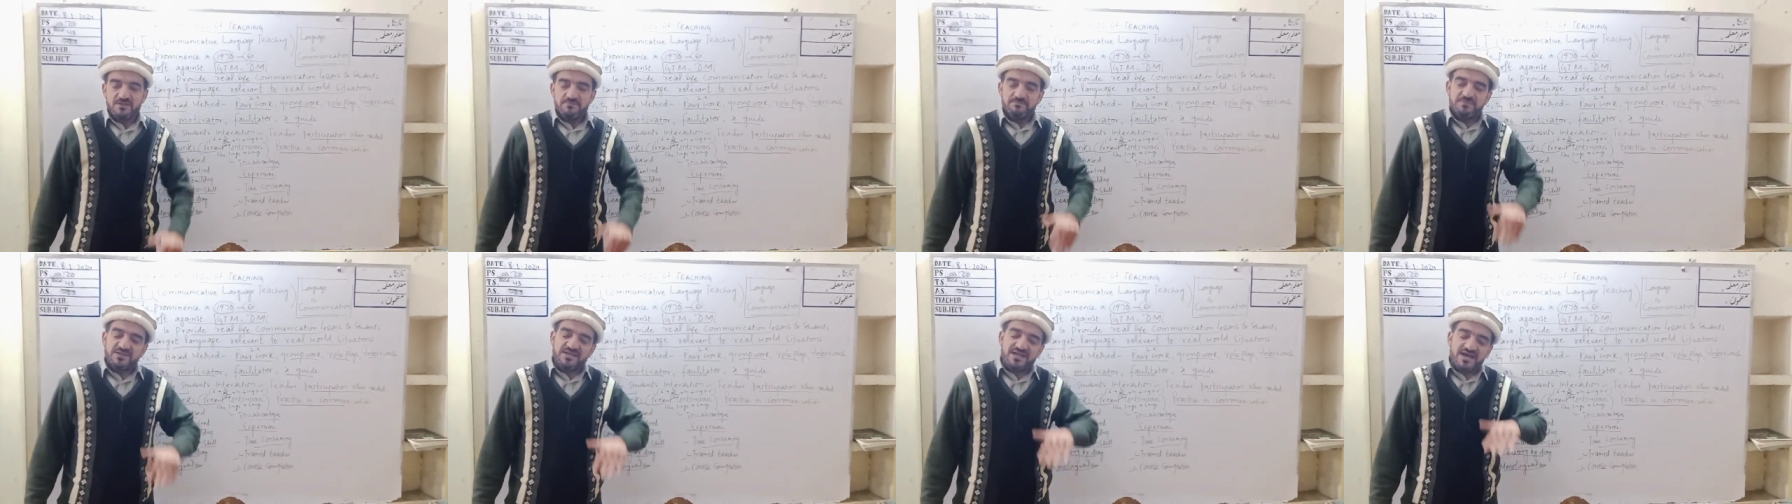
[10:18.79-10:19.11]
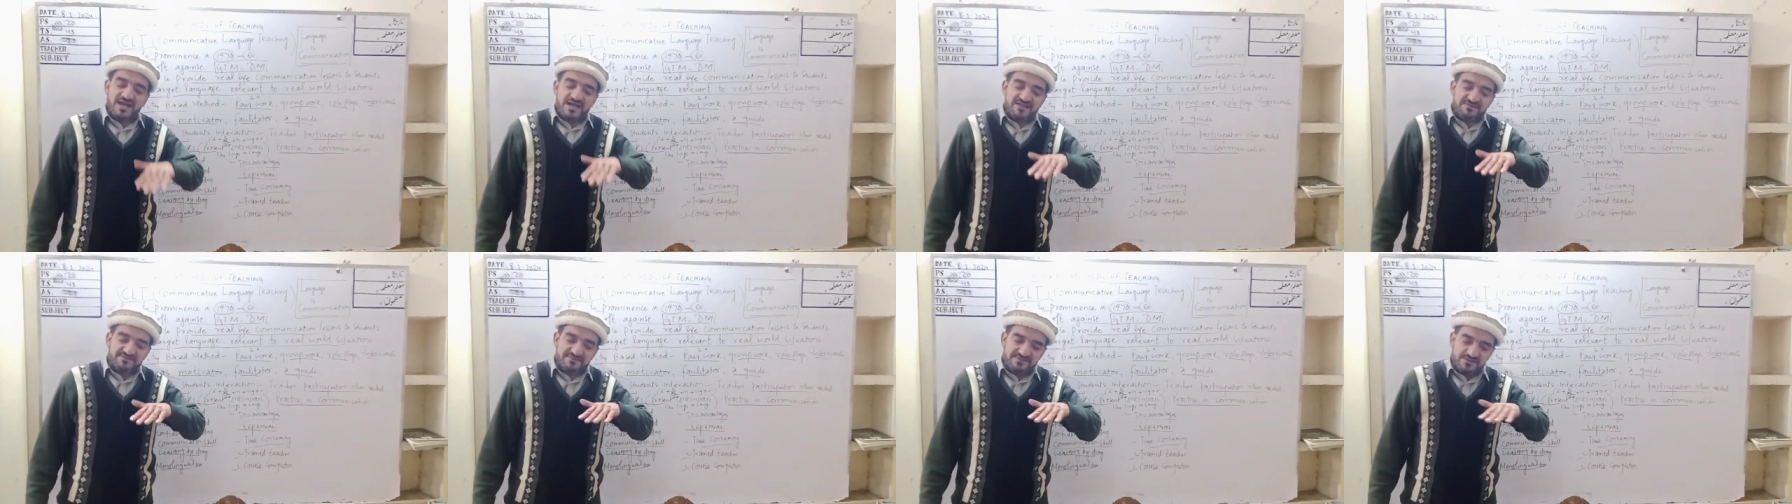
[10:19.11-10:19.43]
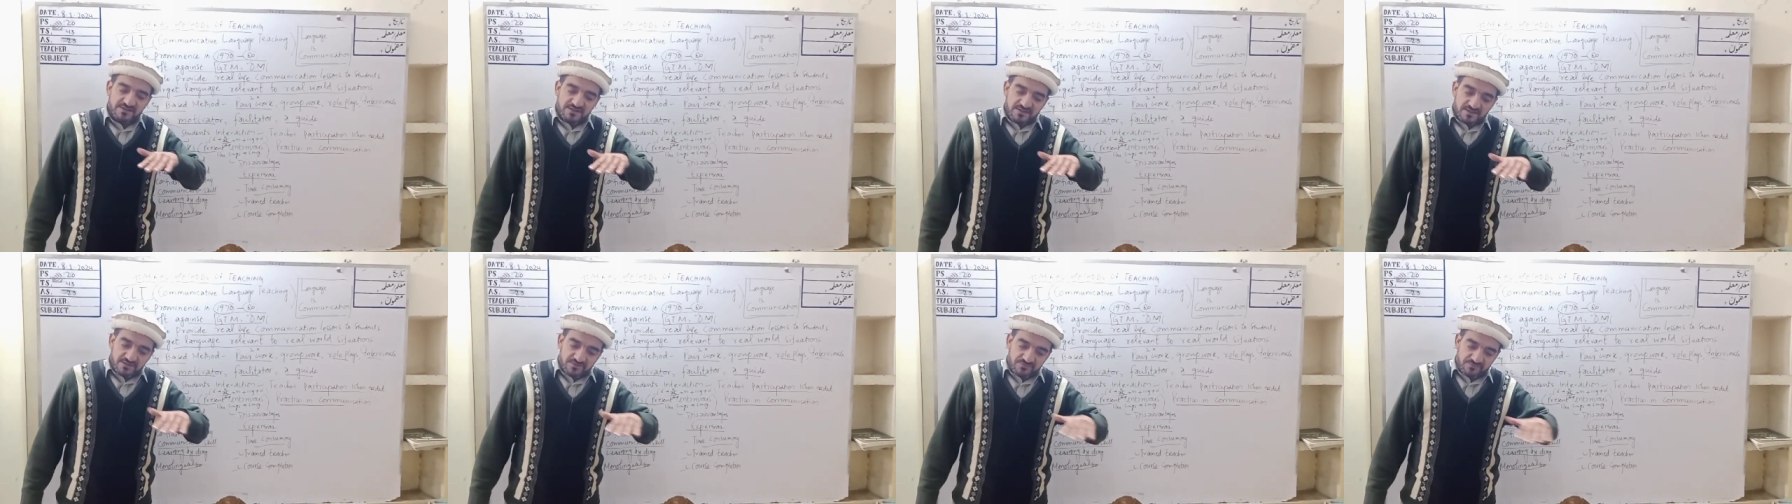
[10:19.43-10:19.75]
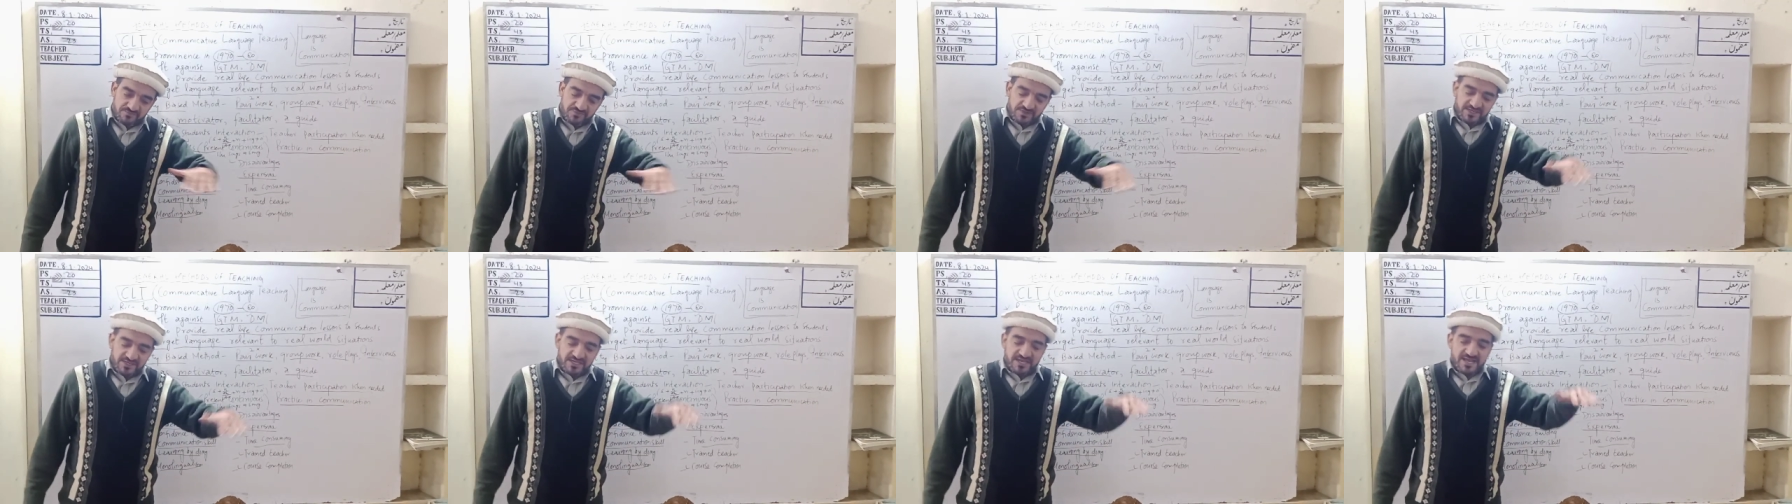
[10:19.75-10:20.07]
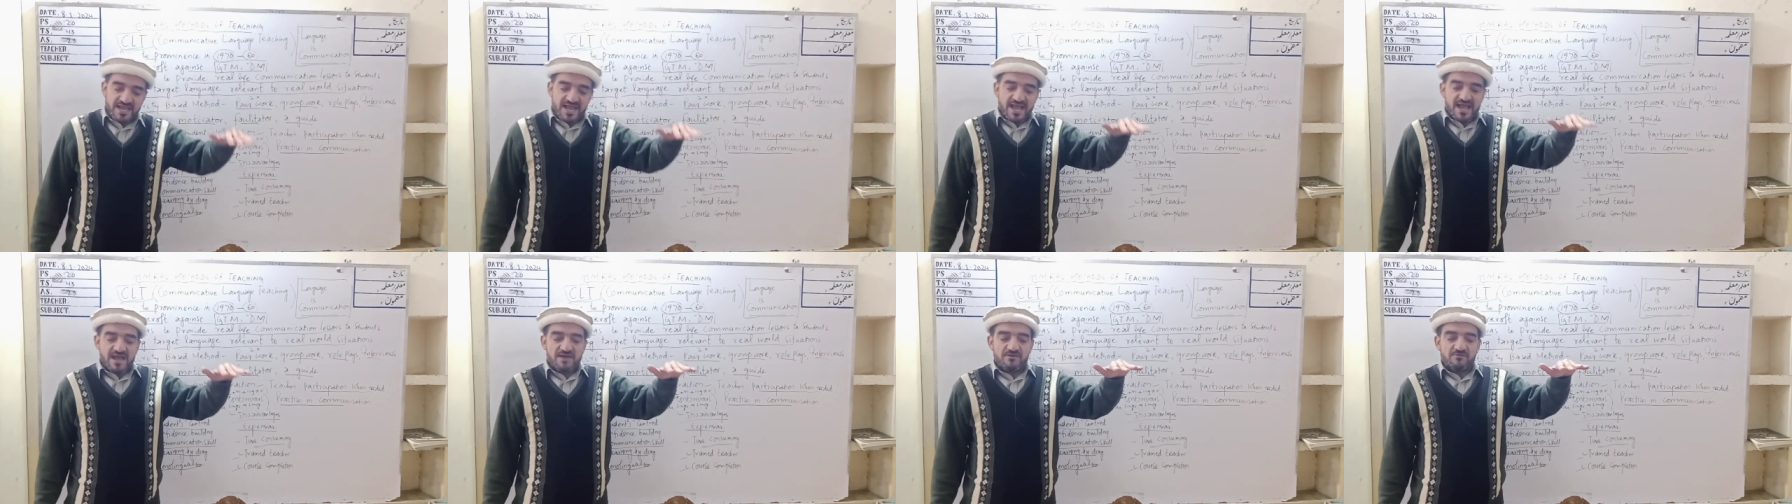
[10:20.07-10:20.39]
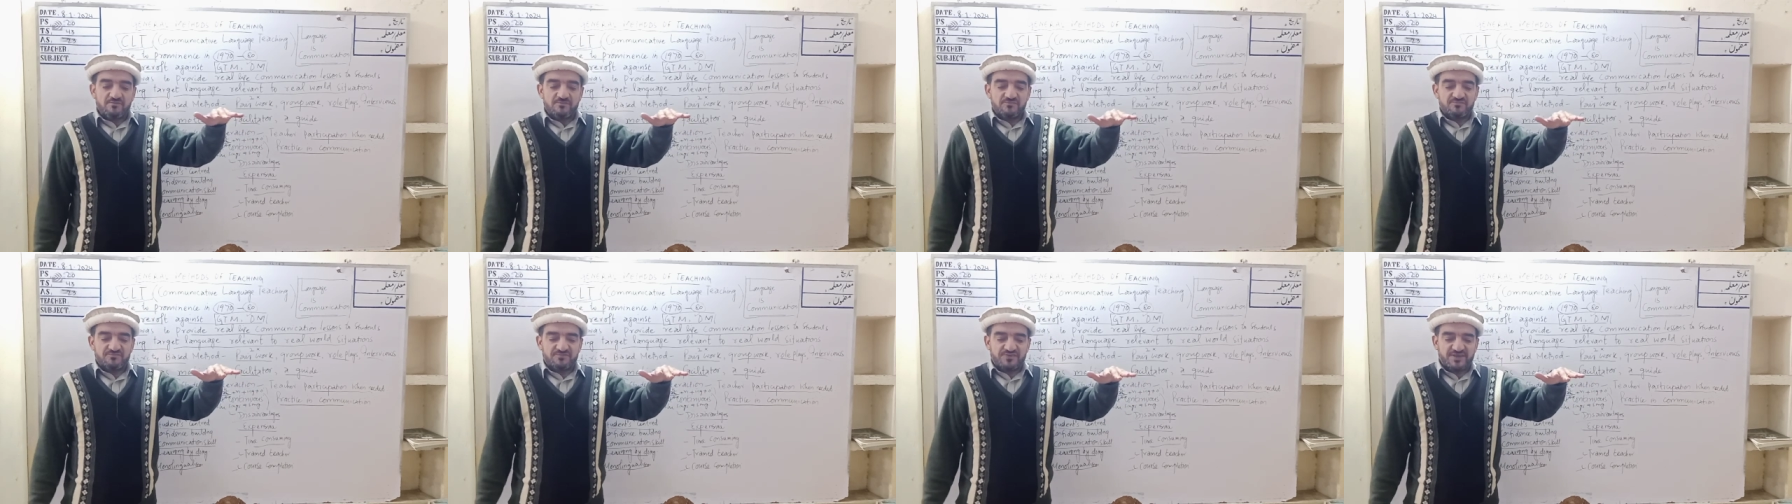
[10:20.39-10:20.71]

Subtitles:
because we have